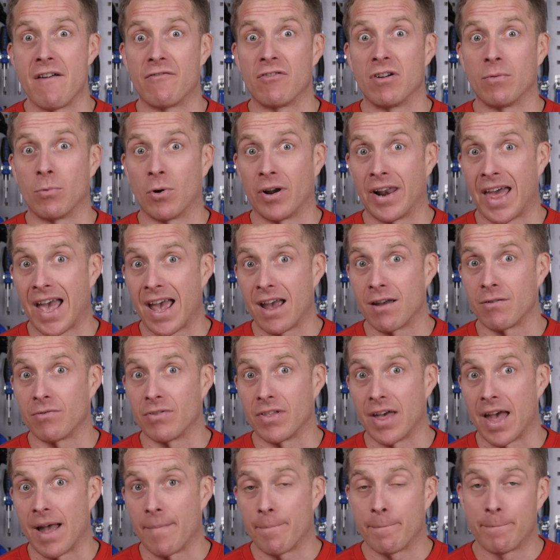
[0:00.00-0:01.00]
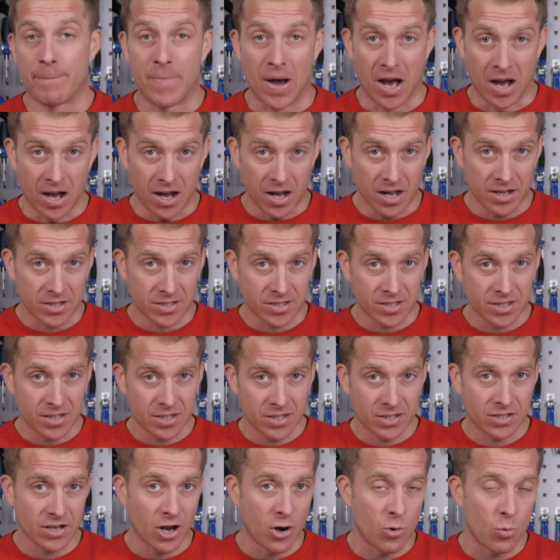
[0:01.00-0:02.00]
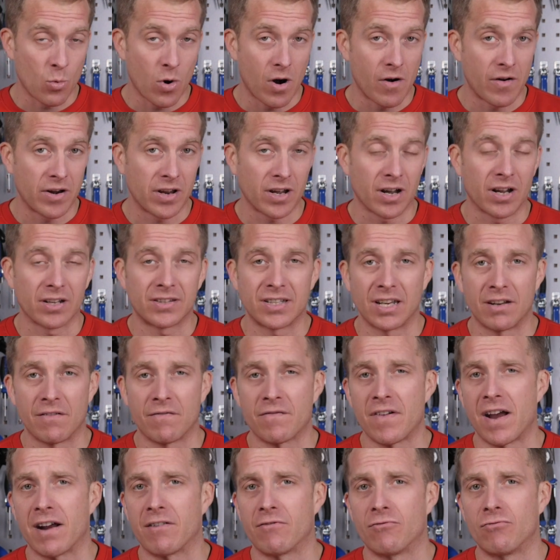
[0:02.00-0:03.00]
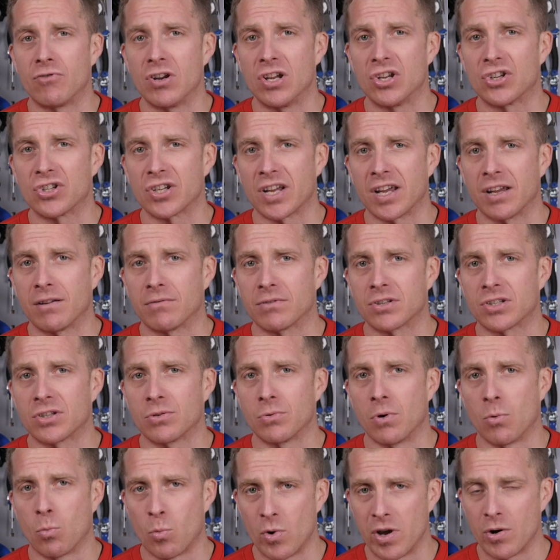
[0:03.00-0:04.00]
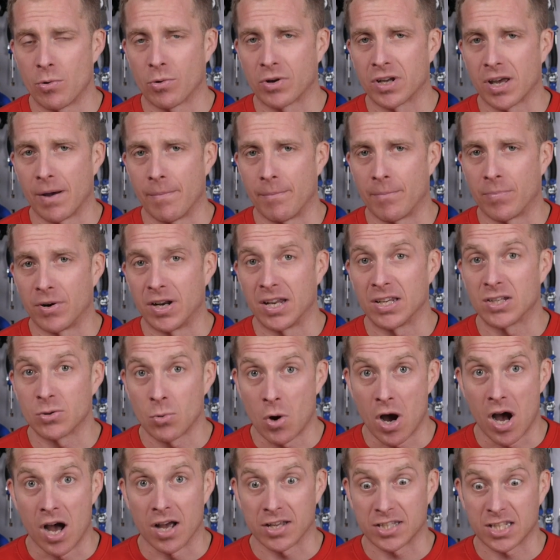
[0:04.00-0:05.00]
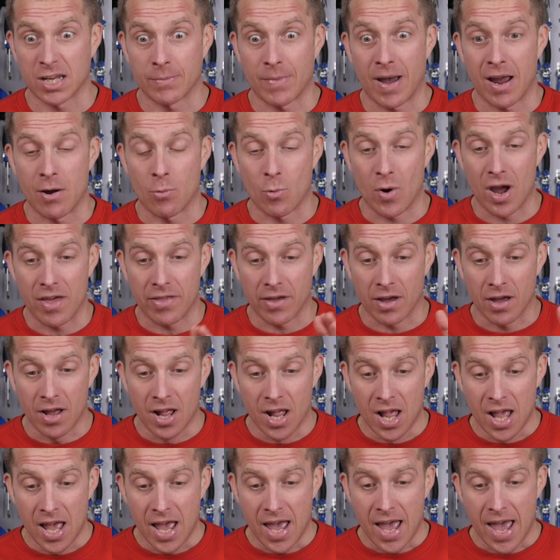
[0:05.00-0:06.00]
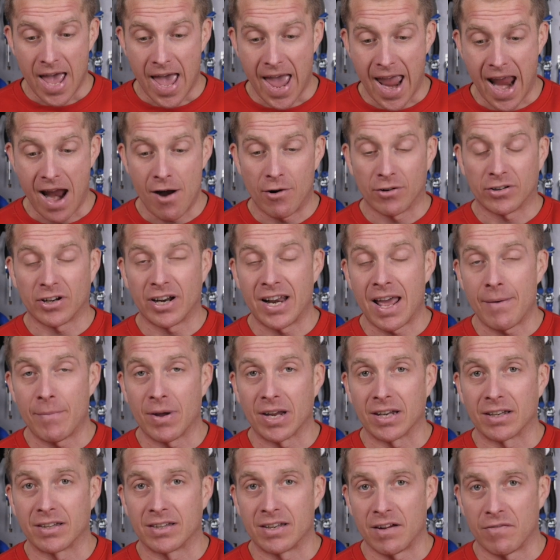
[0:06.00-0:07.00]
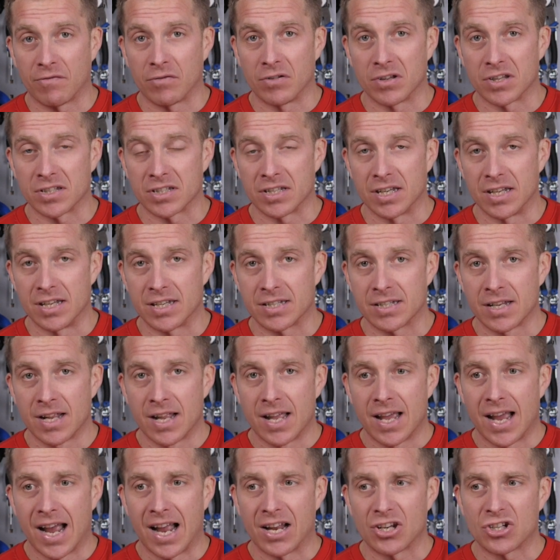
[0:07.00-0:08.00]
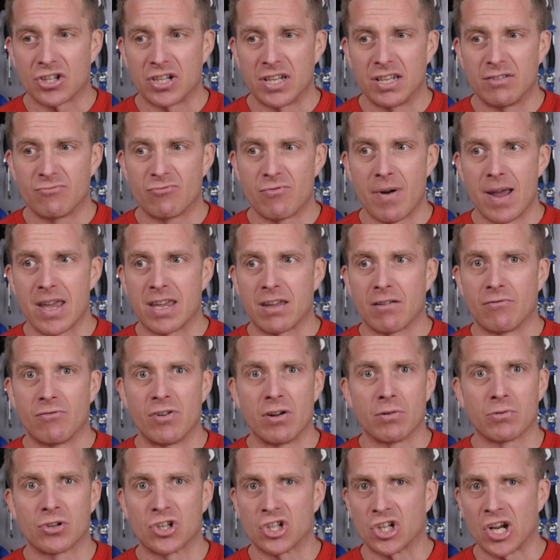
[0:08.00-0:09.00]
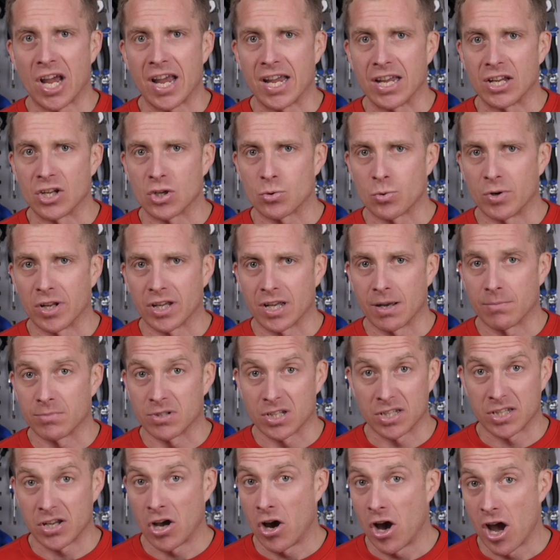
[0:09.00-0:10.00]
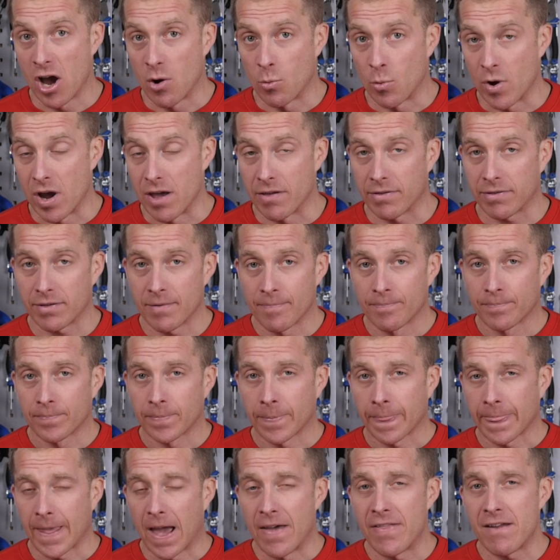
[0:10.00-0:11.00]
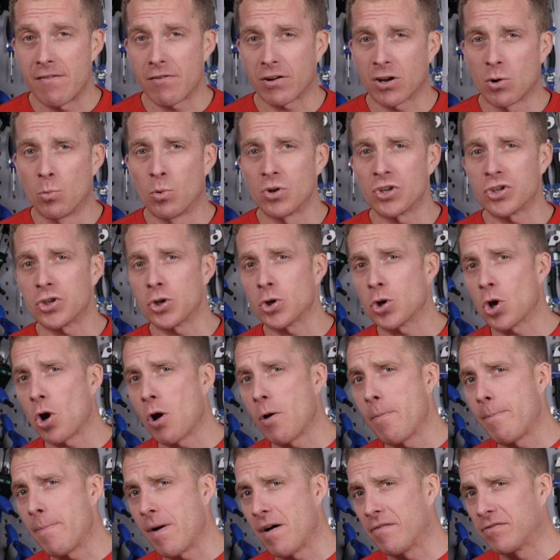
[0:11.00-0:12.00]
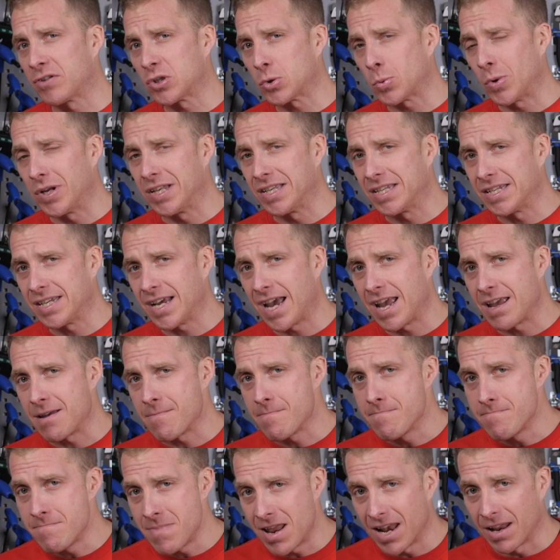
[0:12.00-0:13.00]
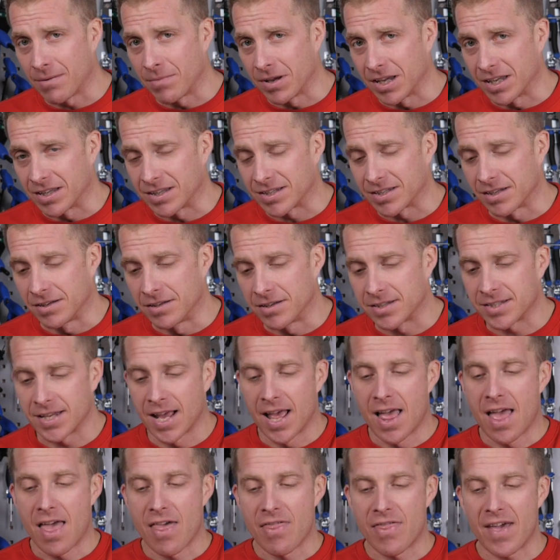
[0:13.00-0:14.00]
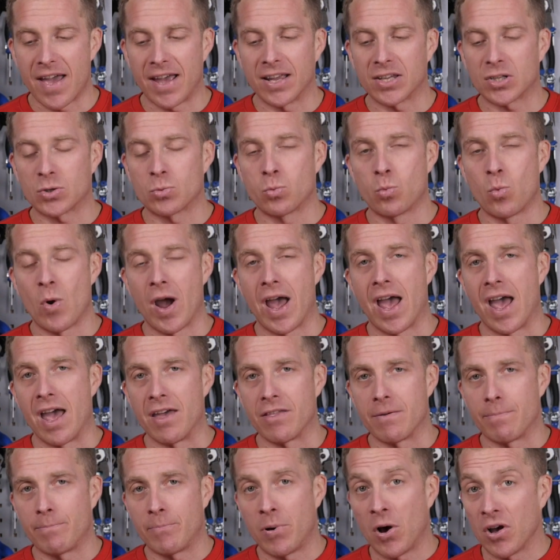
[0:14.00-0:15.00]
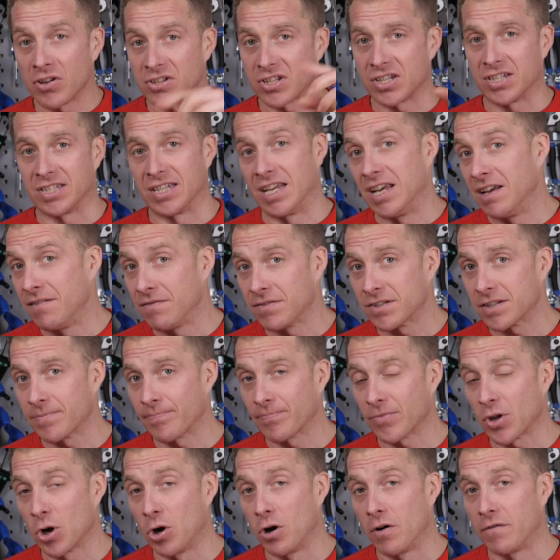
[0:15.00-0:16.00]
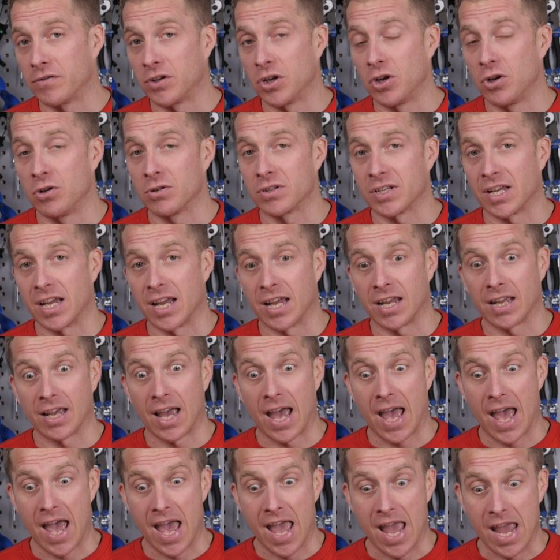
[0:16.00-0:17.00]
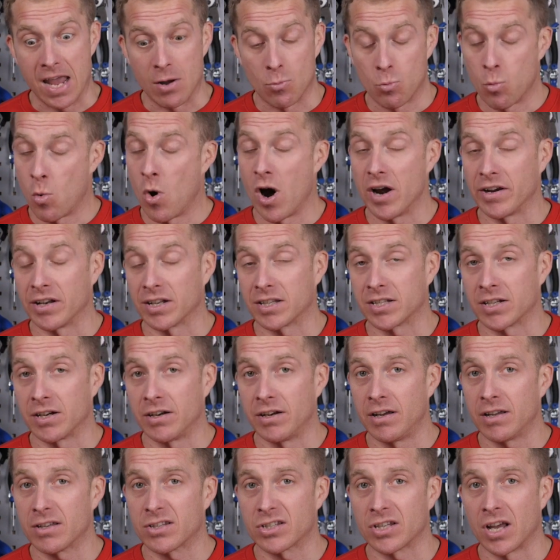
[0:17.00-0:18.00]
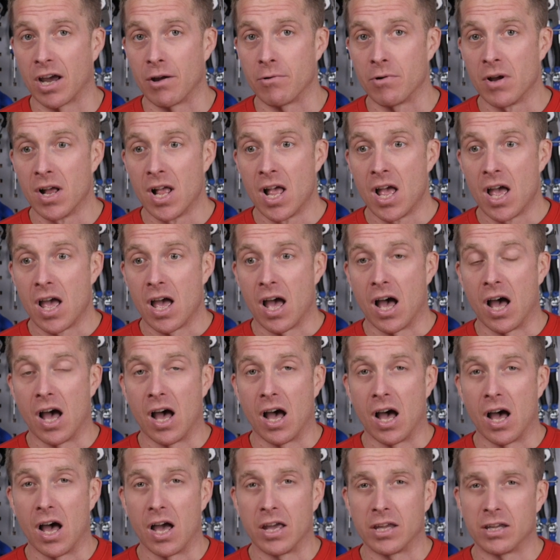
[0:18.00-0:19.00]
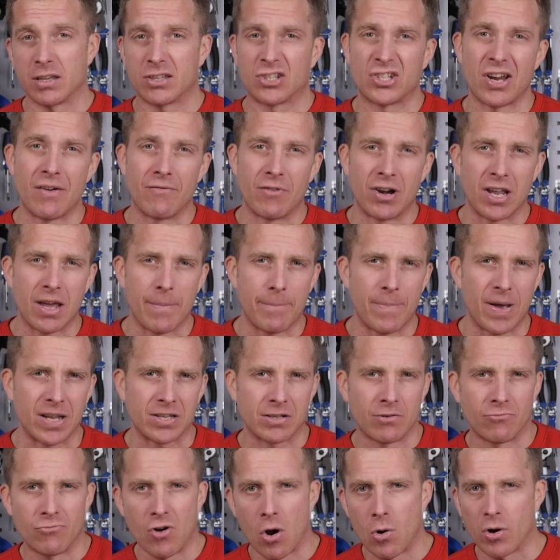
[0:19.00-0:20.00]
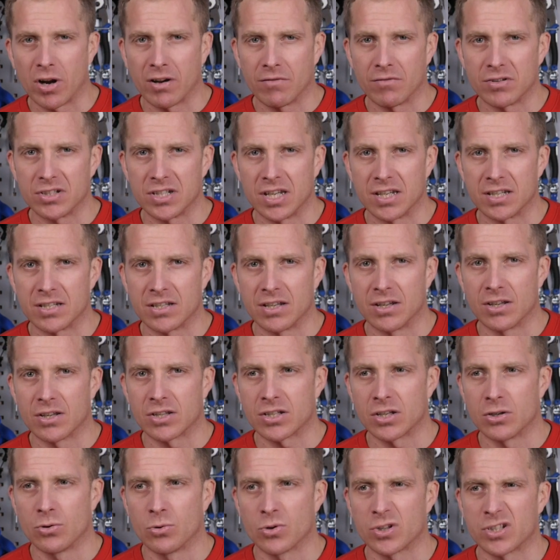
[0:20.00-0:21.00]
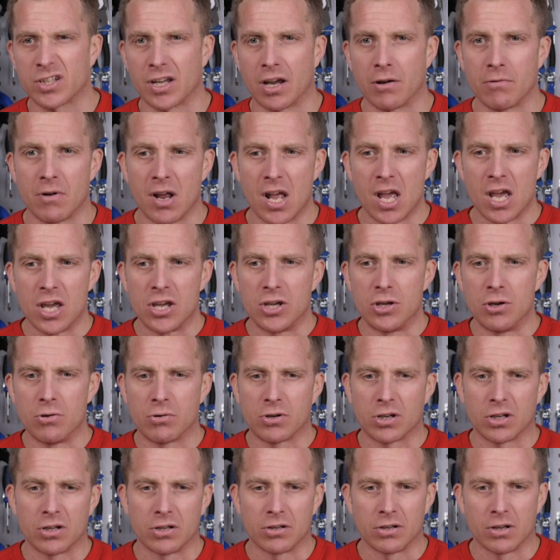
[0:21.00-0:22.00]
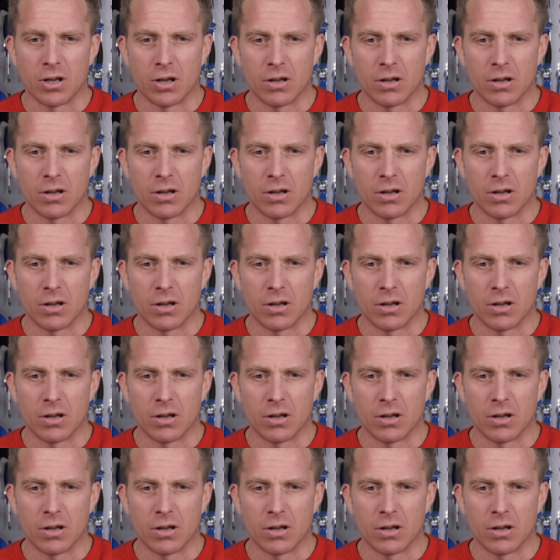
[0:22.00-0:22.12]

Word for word: everyone out there. But don't worry, I did in fact reach out to a wheel company to ask about whether aerodynamic differences actually make a real change when it comes to tyre width. And they reckon once you go above 28 millimeters, that's where the positives of using a wider tyre, so uh, generally a better rolling resistance, and also you can